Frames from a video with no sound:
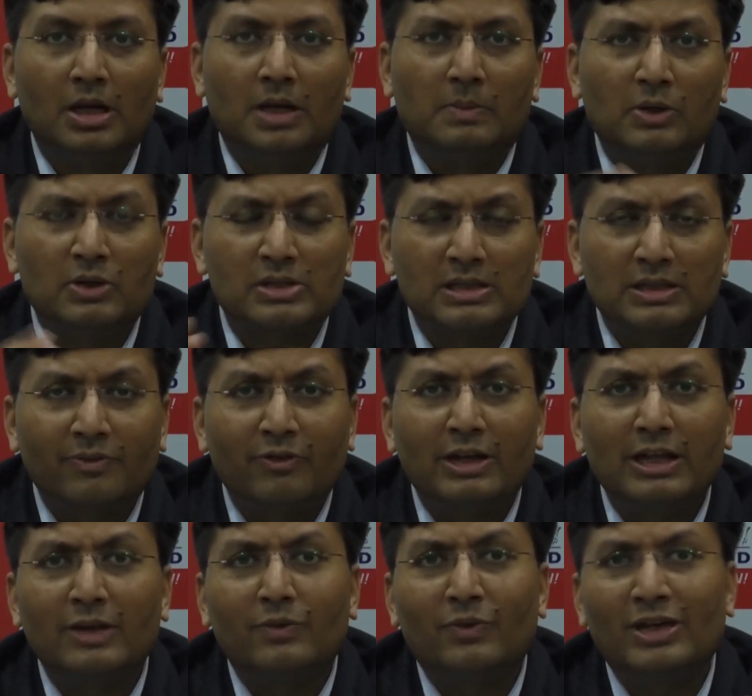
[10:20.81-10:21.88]
Because
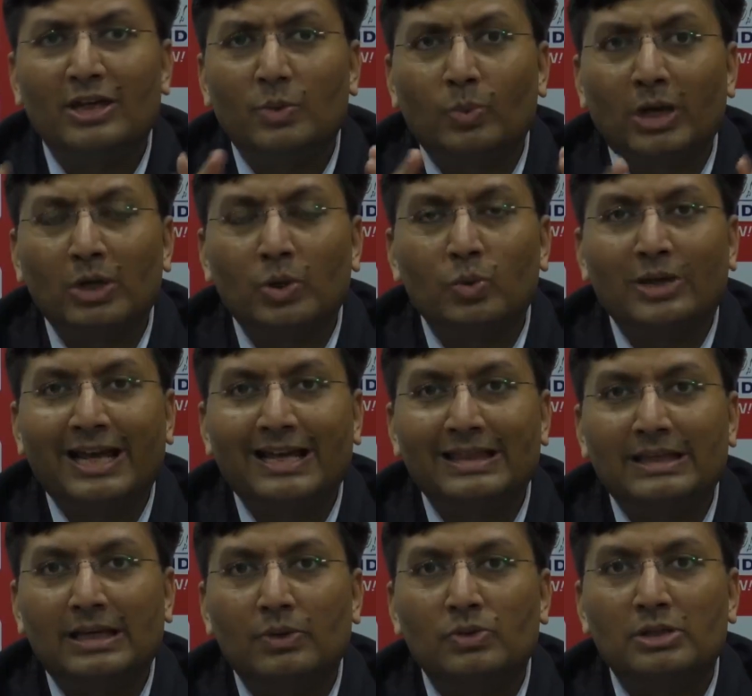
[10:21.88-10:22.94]
Nifty, when it went to
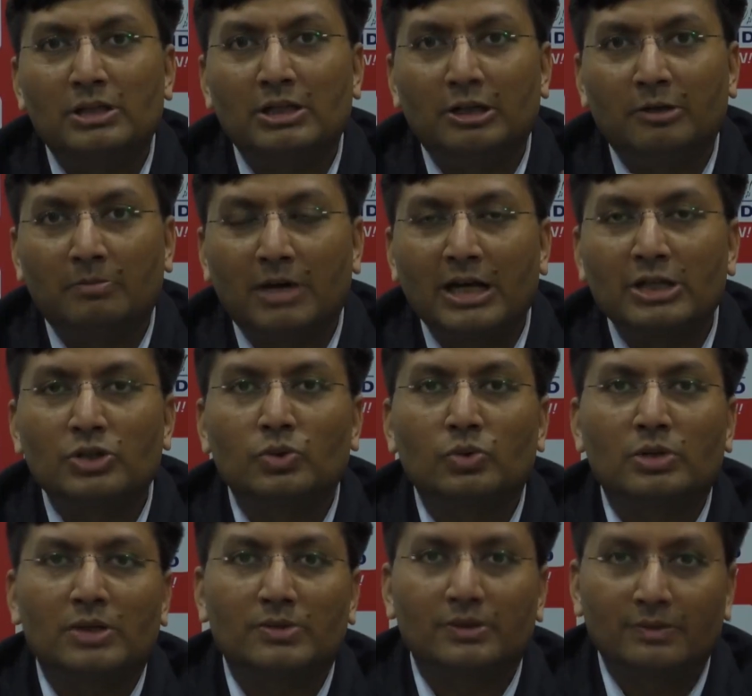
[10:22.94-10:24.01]
9,000 in March
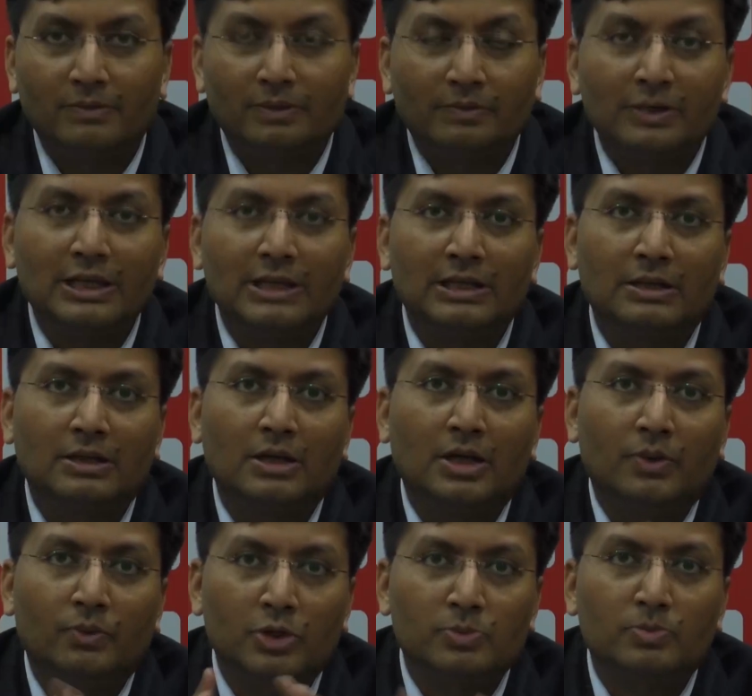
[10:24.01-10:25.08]
2015,
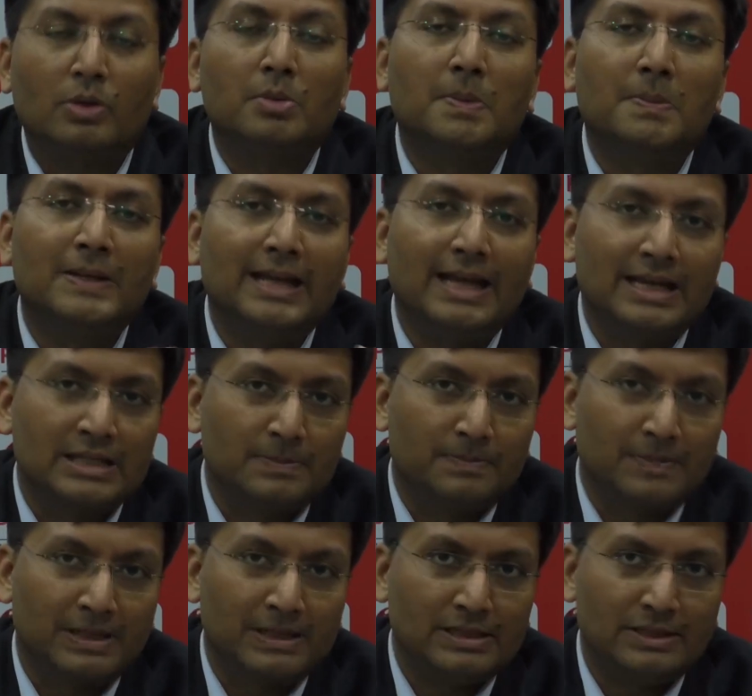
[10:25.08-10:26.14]
was probably
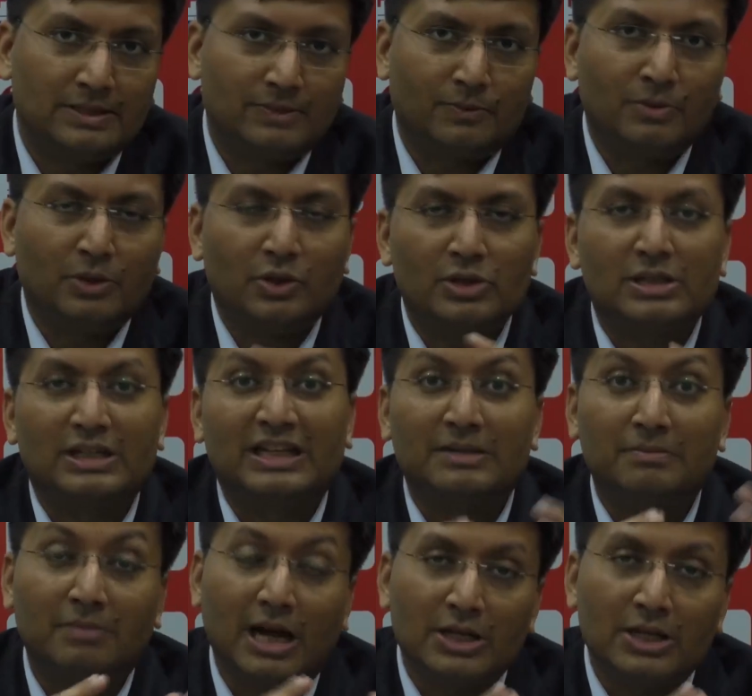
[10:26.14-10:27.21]
expensive because
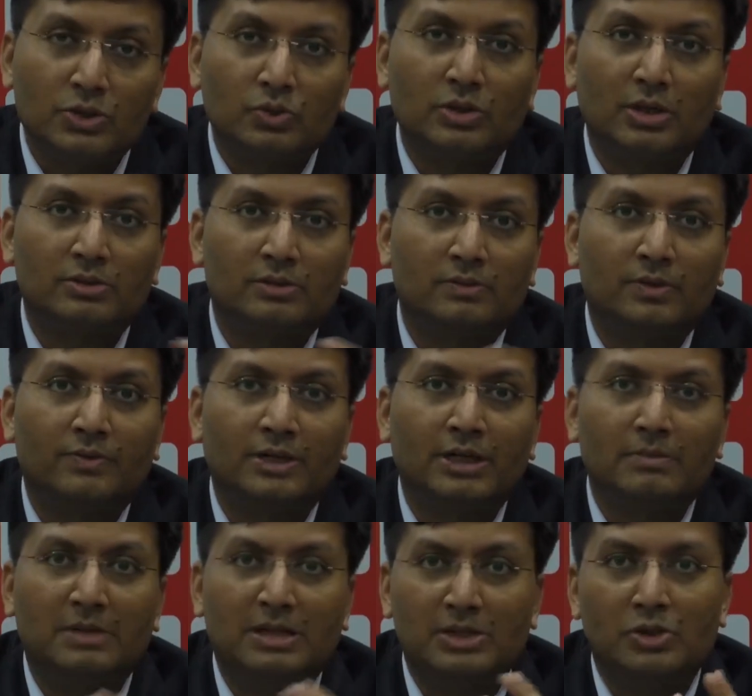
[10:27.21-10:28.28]
in March
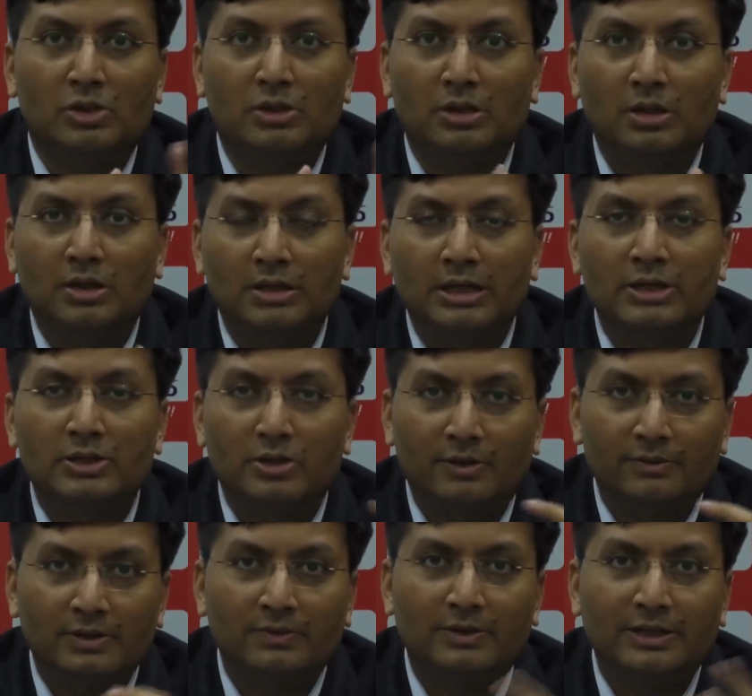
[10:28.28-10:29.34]
2015, based on the earnings
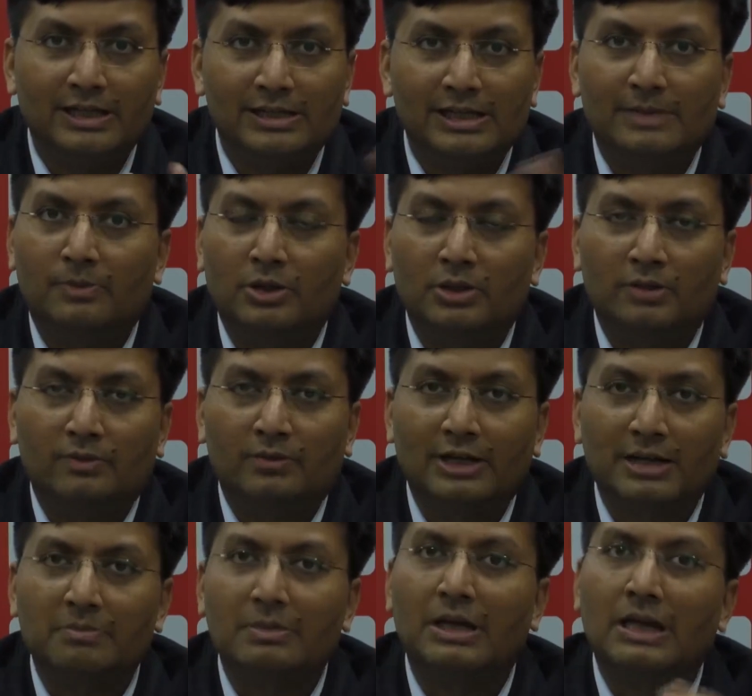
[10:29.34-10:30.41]
of Nifty at that point of
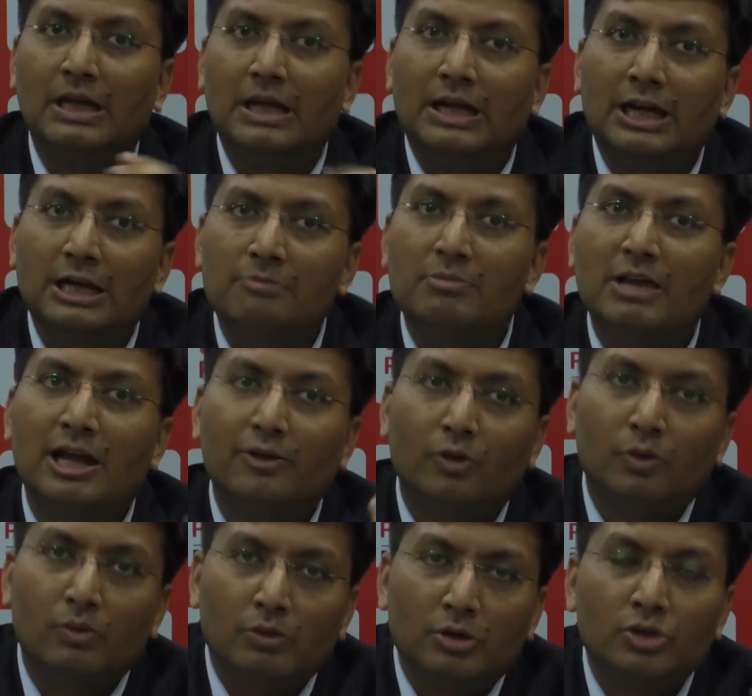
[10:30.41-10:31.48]
time, it may have
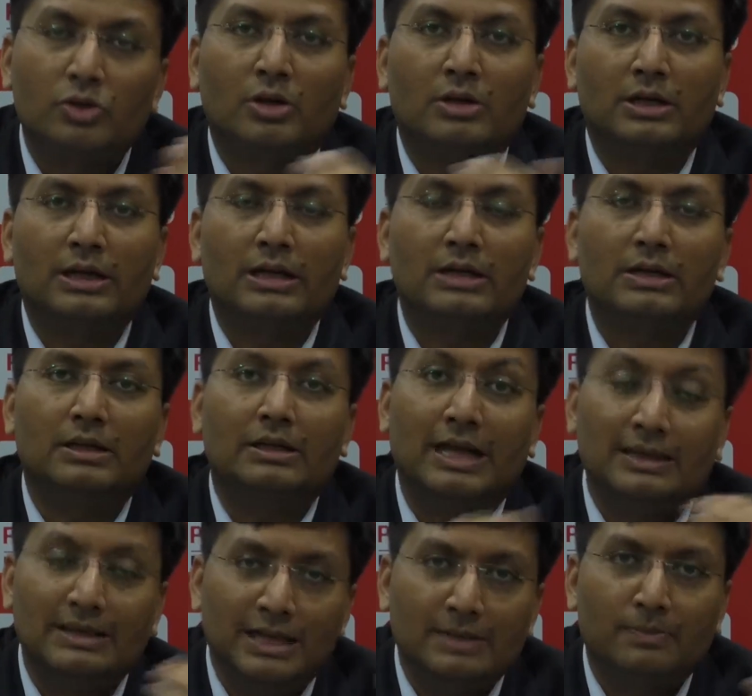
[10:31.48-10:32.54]
overshot it
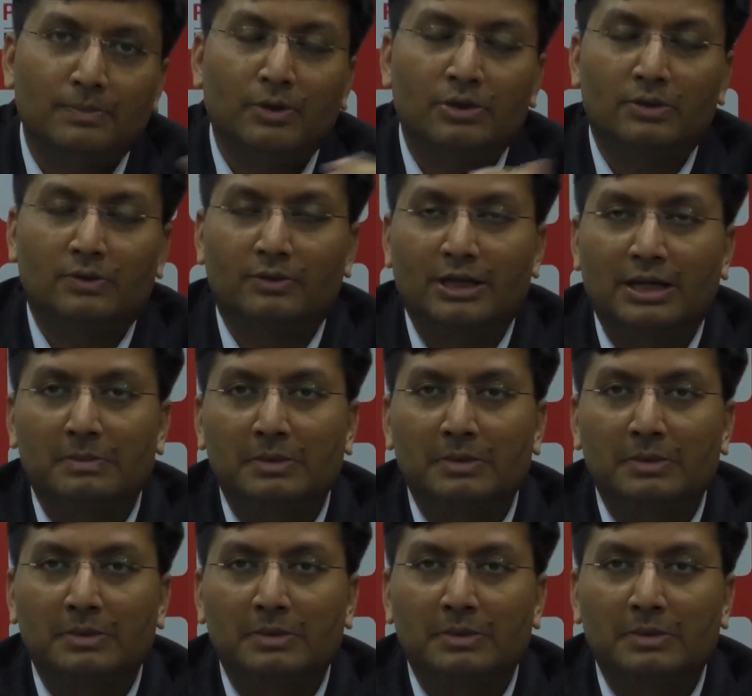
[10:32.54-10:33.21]
at that point of time.